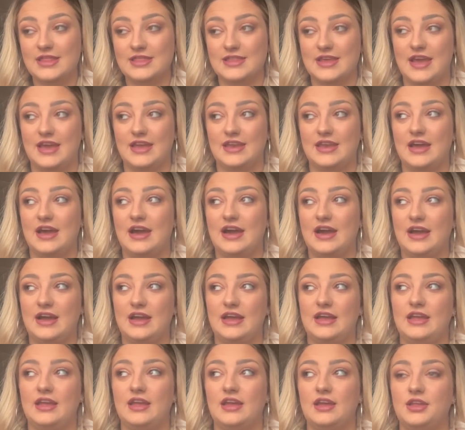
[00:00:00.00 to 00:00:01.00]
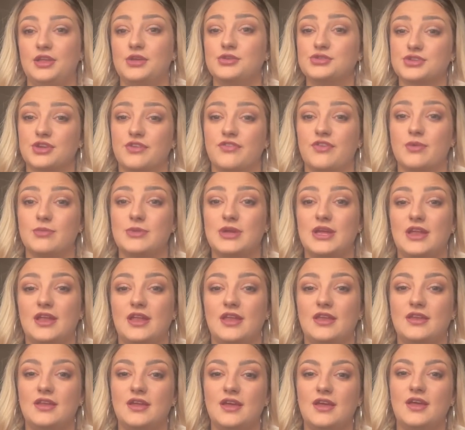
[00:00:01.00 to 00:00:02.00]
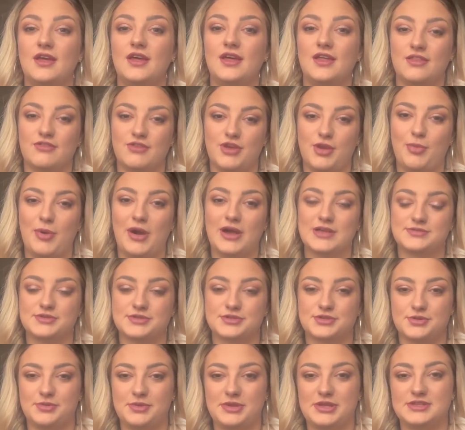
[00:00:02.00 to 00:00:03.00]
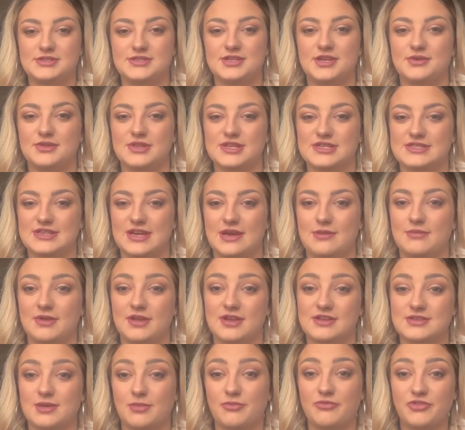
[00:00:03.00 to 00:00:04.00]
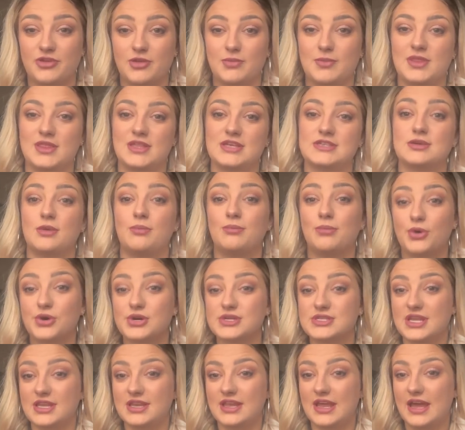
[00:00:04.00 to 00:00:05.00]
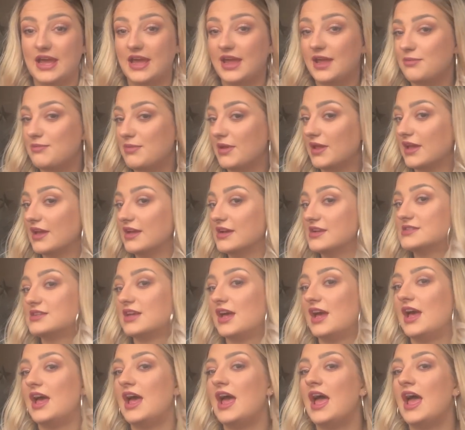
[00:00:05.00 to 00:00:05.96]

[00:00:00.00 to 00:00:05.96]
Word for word: then I usually film it in three parts, but it's going to be in two this time because I'm filming this on Boxing Day because